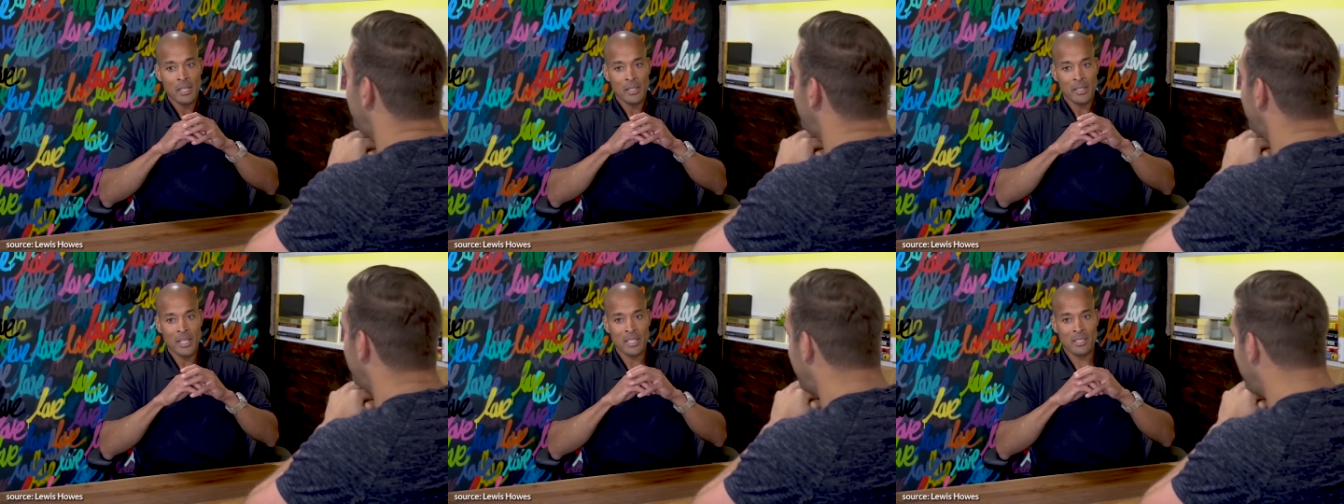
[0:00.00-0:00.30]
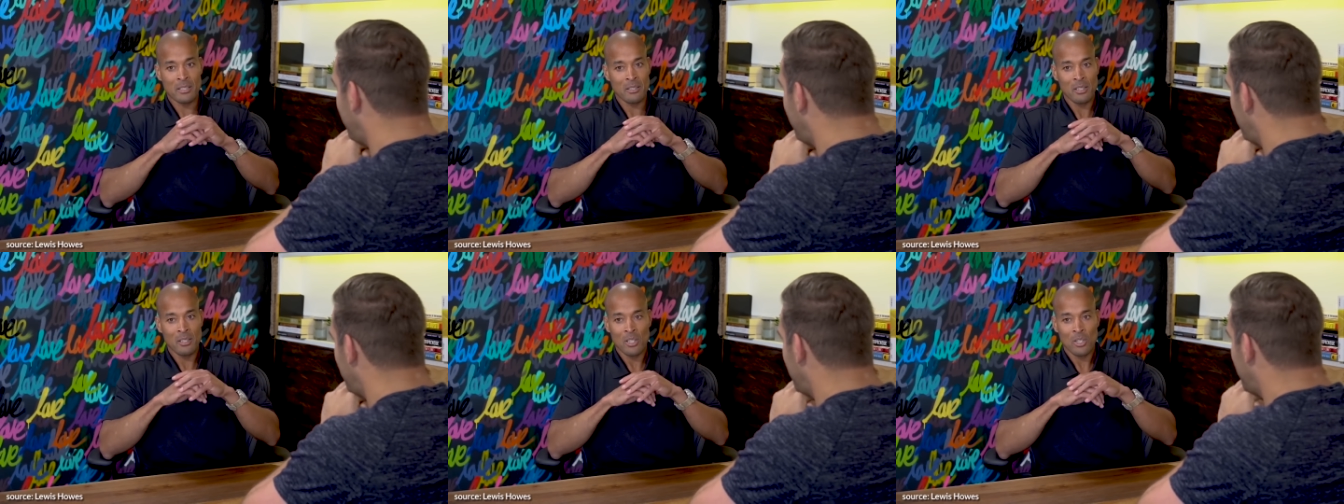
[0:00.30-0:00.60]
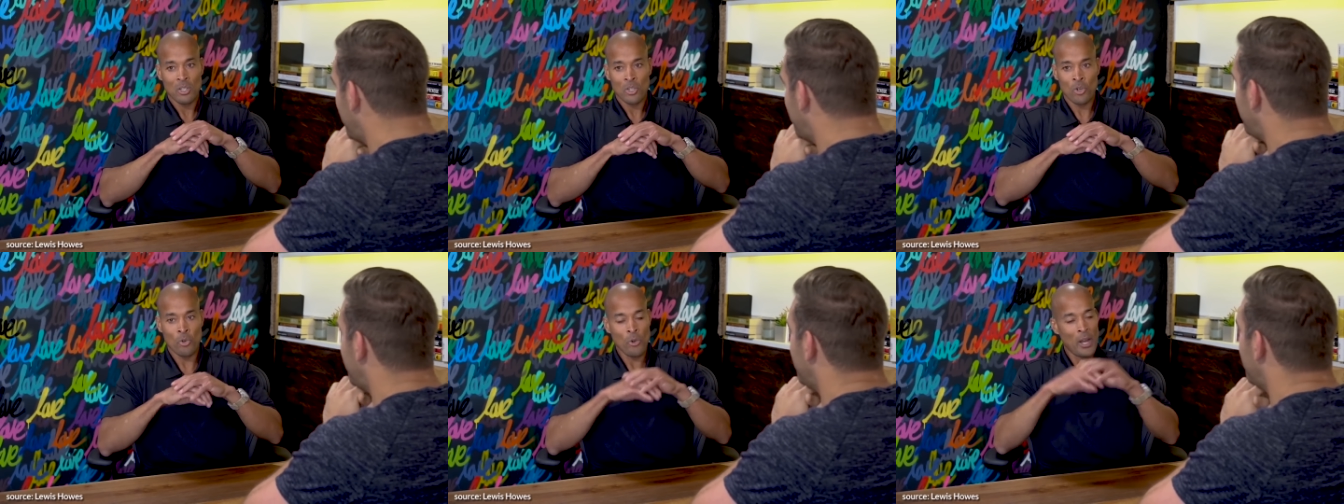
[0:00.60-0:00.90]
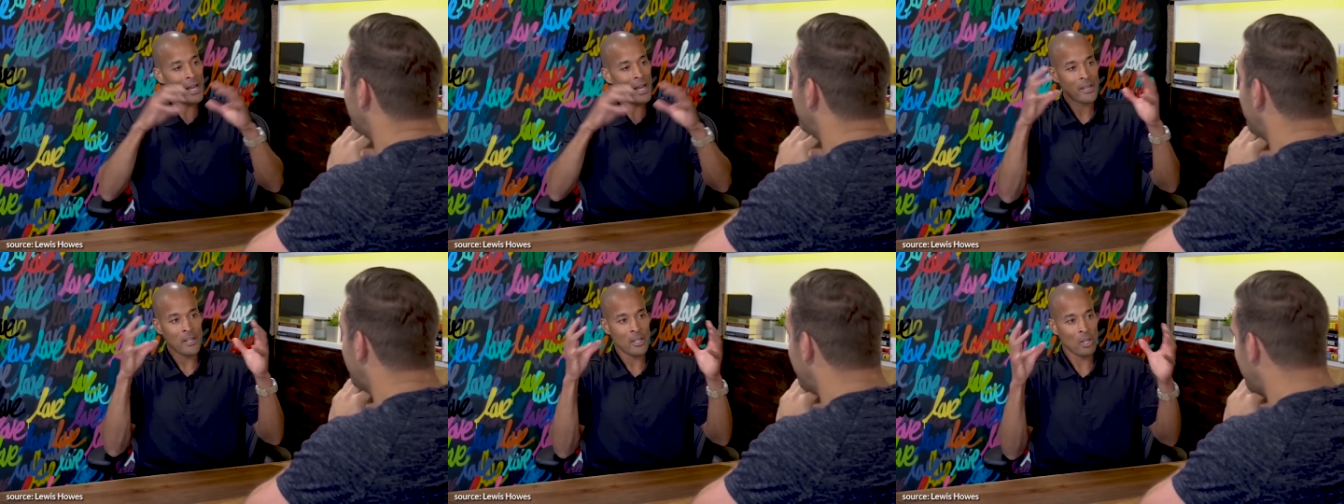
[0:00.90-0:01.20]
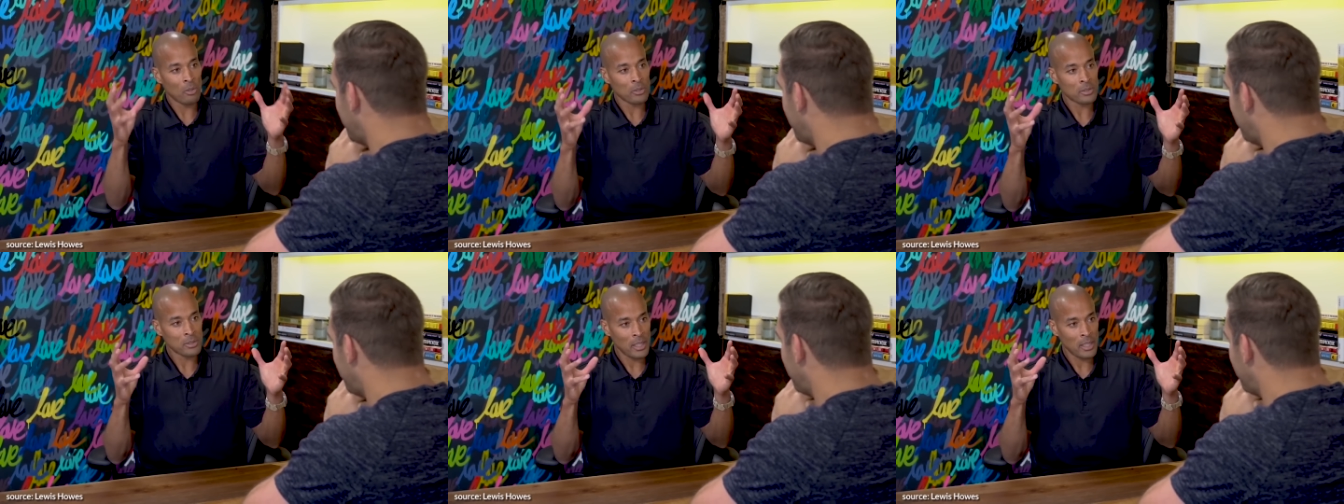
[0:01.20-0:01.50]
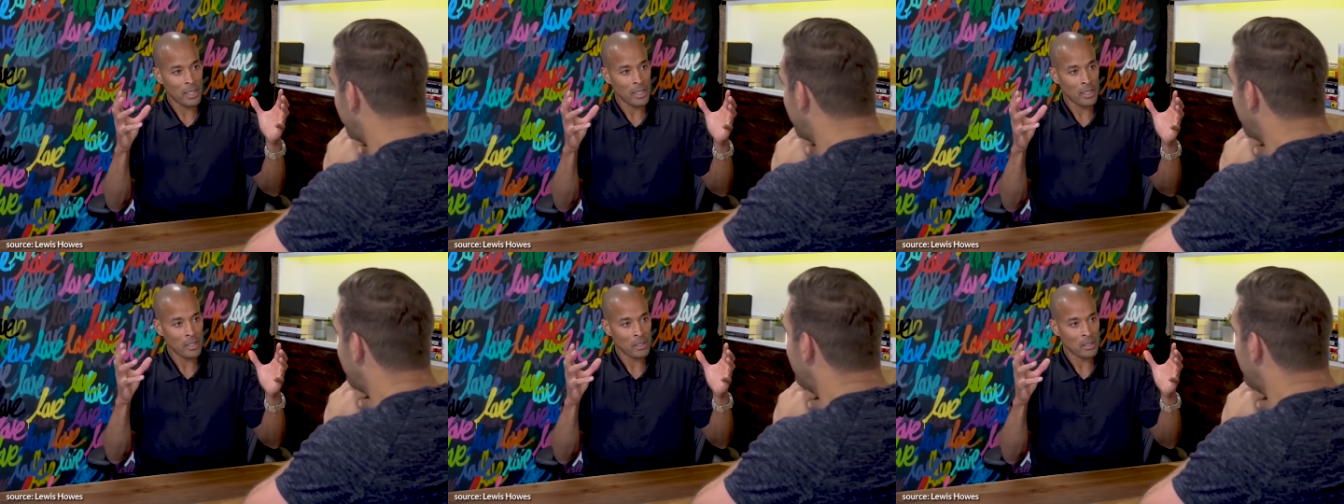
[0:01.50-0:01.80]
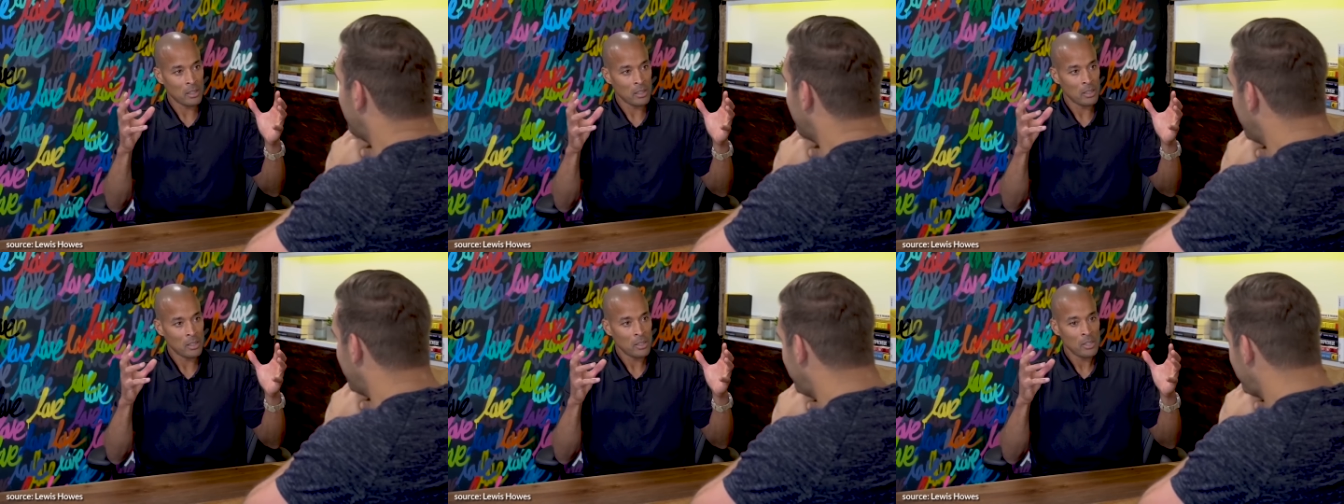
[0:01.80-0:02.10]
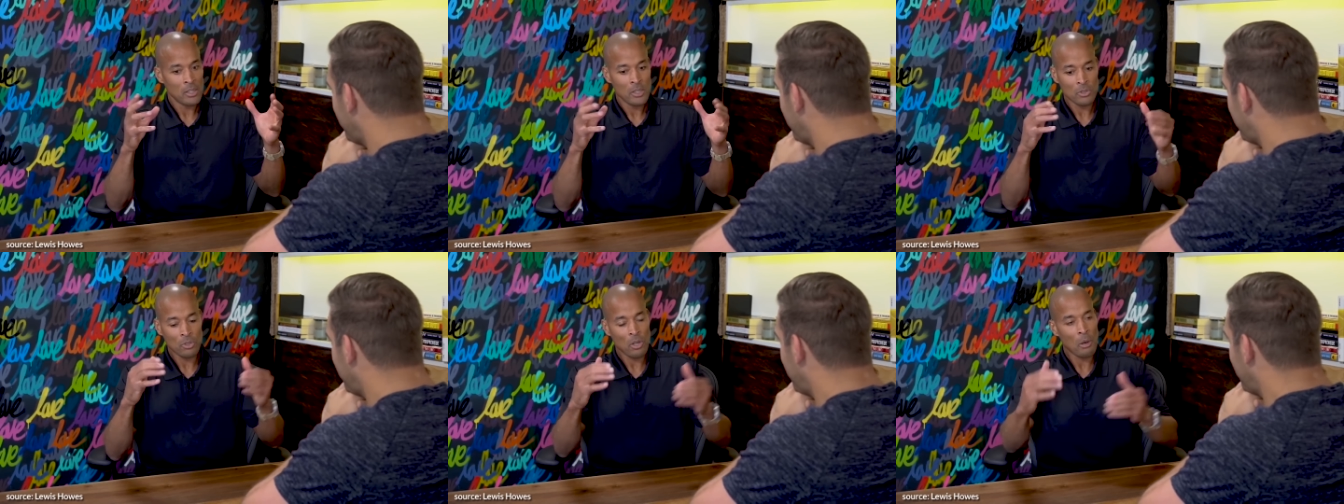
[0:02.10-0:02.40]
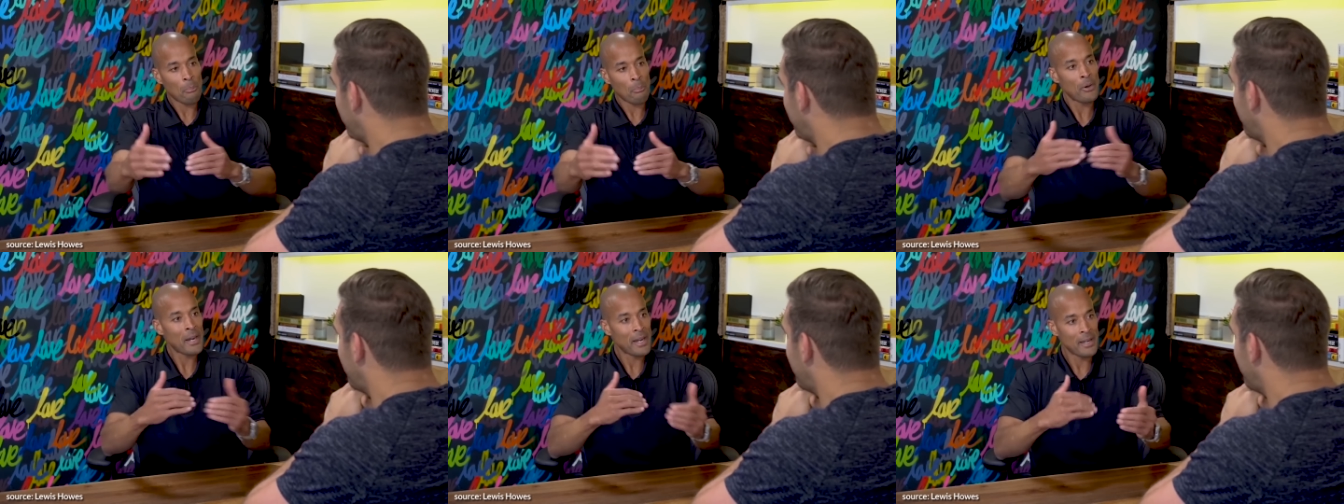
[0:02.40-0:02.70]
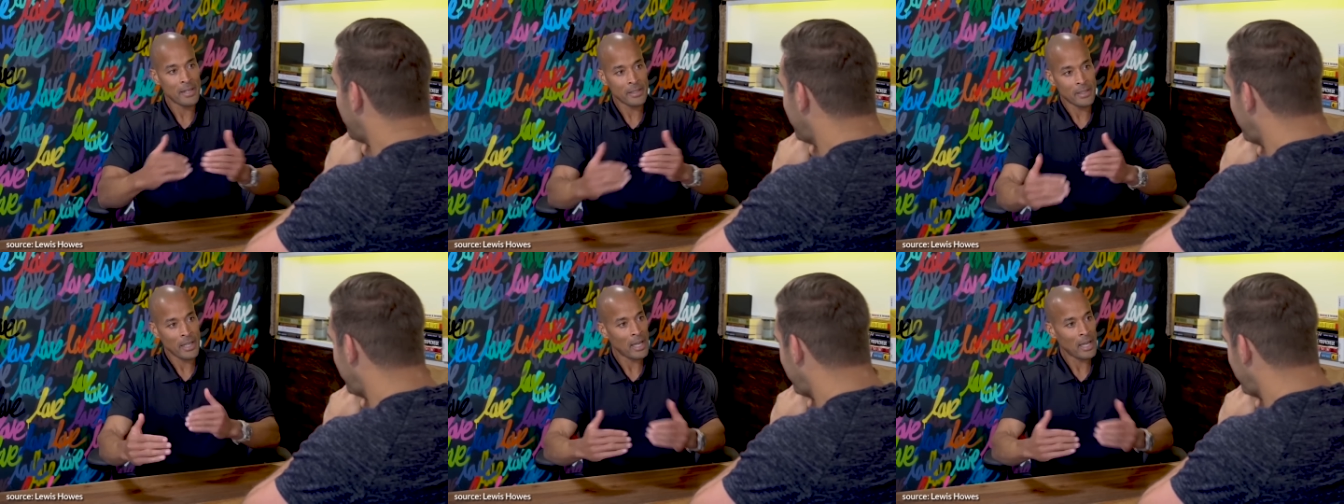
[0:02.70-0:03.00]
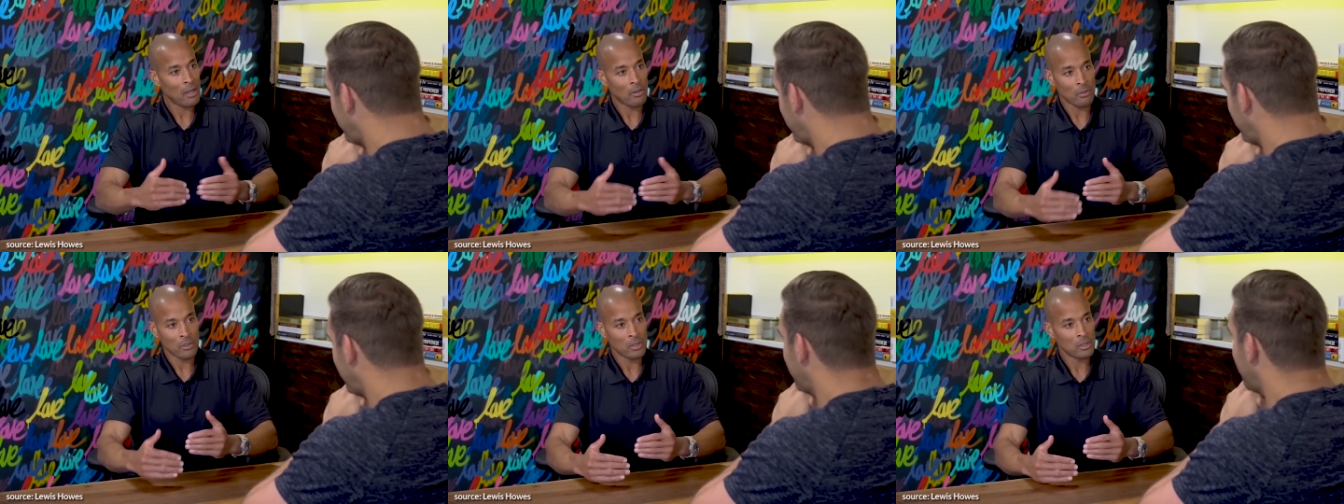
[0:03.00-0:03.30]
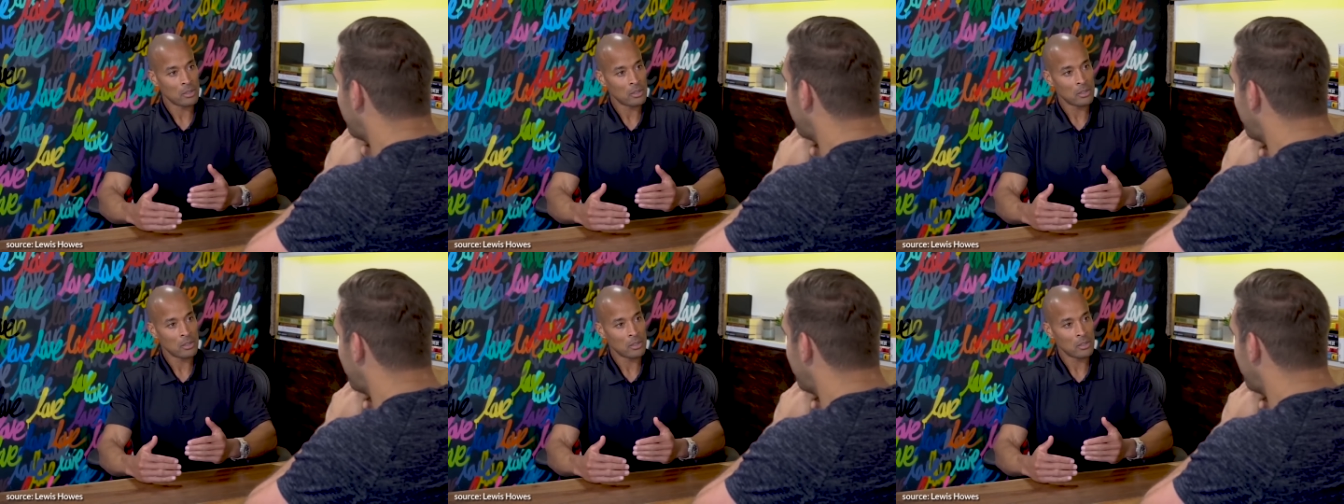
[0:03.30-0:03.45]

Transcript: this grandiose thing, start breaking it down.